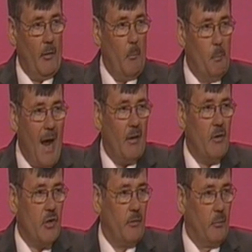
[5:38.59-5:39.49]
that the
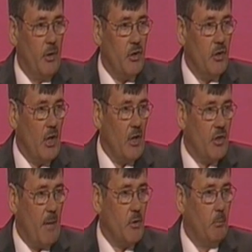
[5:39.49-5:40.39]
balance of risk is
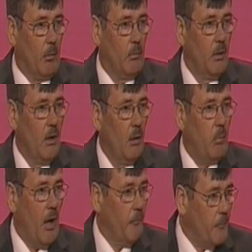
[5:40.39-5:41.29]
acceptable
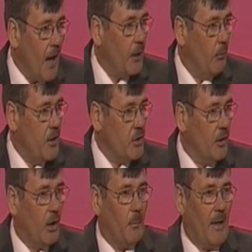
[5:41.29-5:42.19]
by
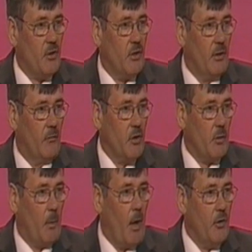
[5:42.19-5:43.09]
evaluating the capacity of
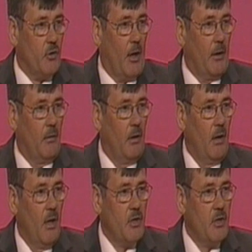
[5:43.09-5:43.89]
the supply chain